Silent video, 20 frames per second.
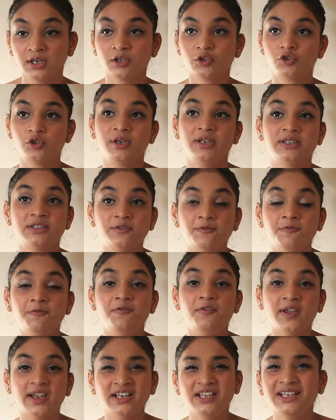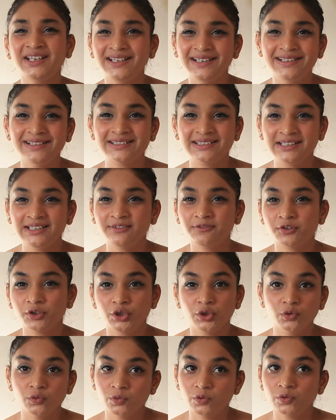So it's very easy for
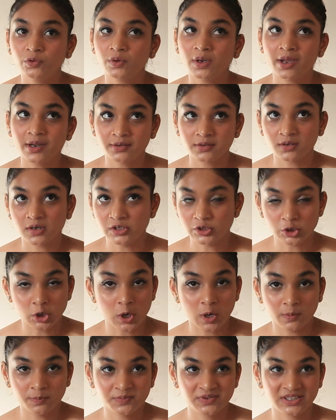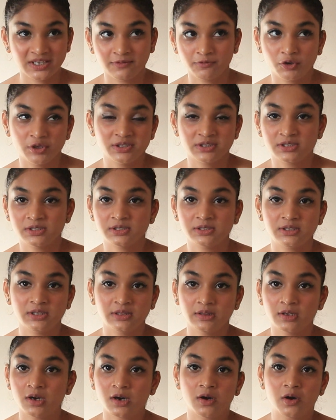you to get a job, say for instance
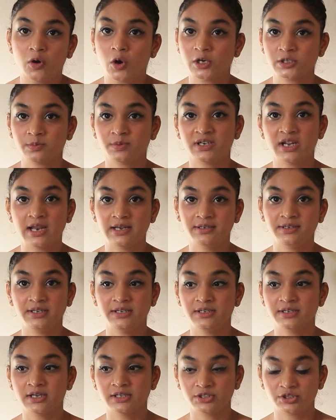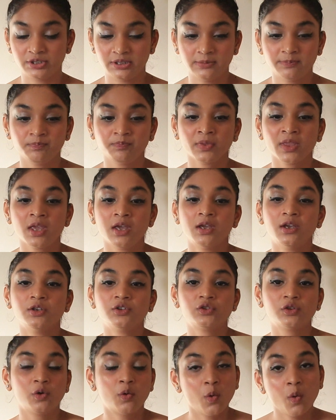in the hospitality industry.
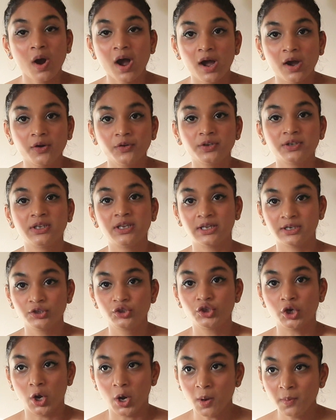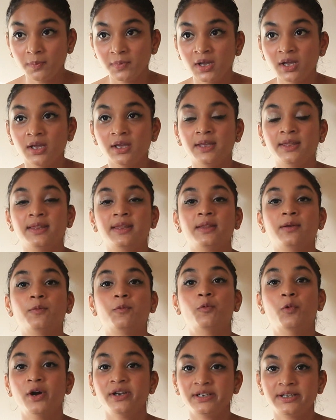So go out, get a job.
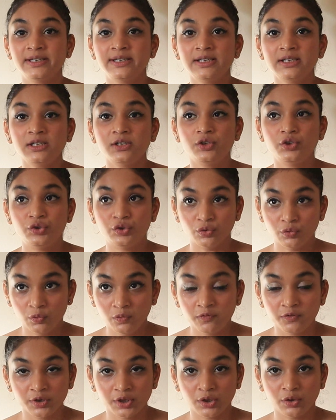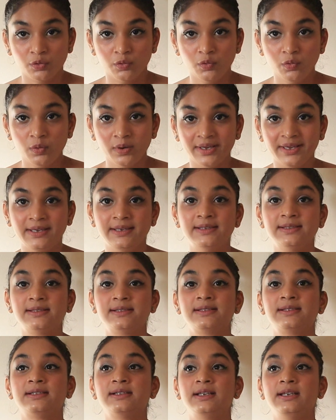What it'll do for you
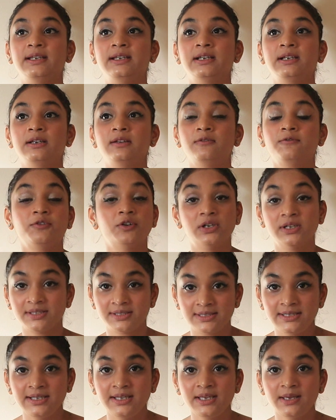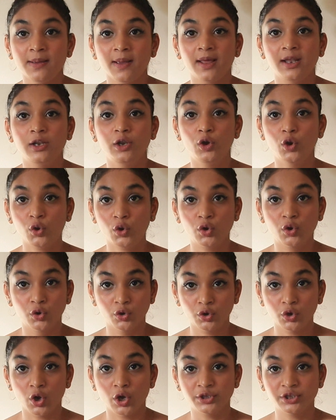is it'll firstly look
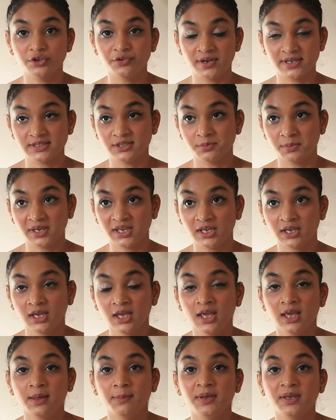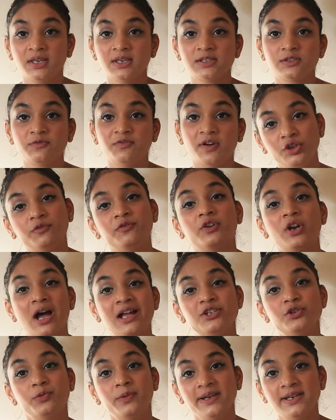good on your resume, because if you've
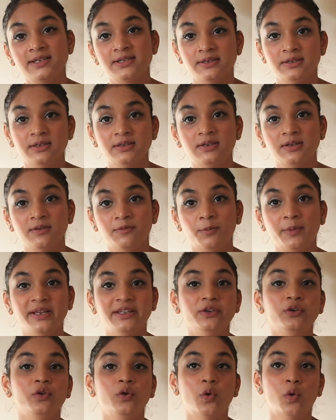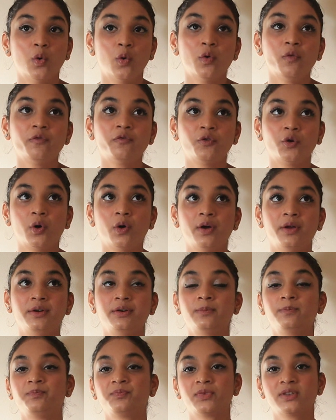graduated, when you go
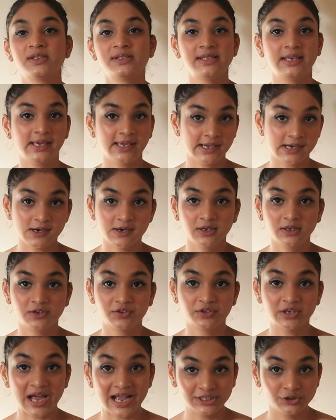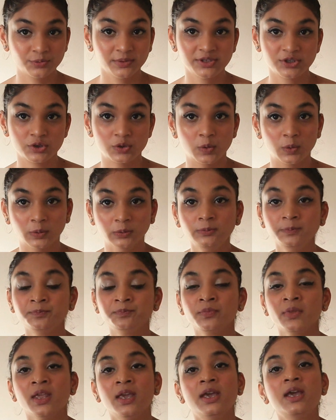for, say, a graduate role,
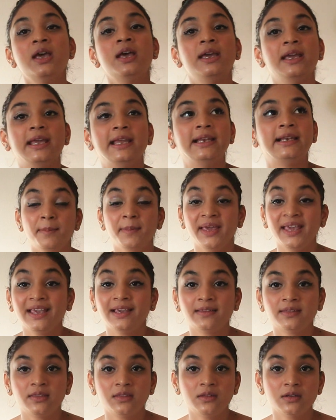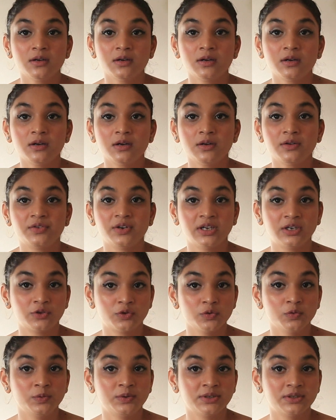it makes the
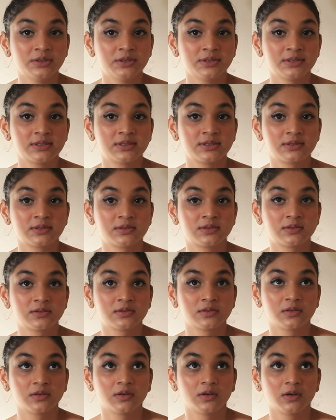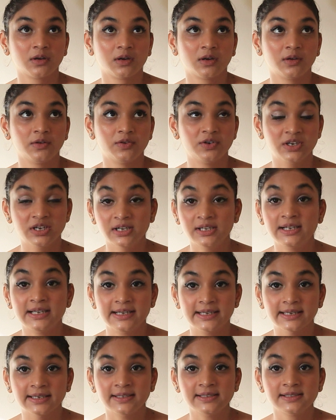recruiters
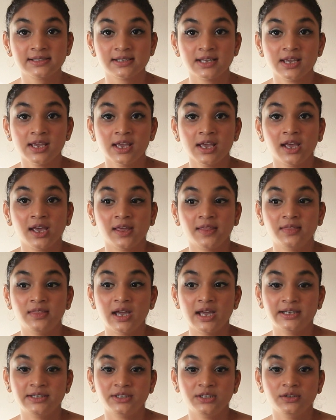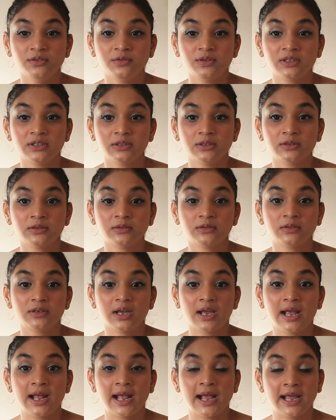realize that you can
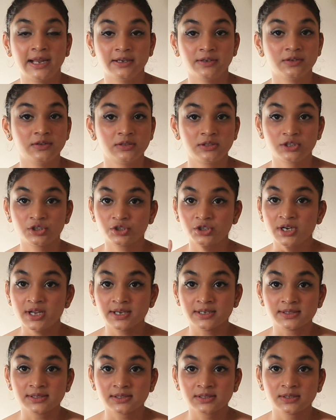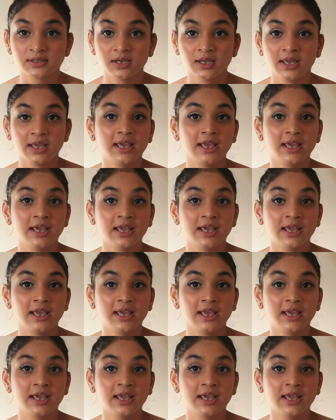handle stress.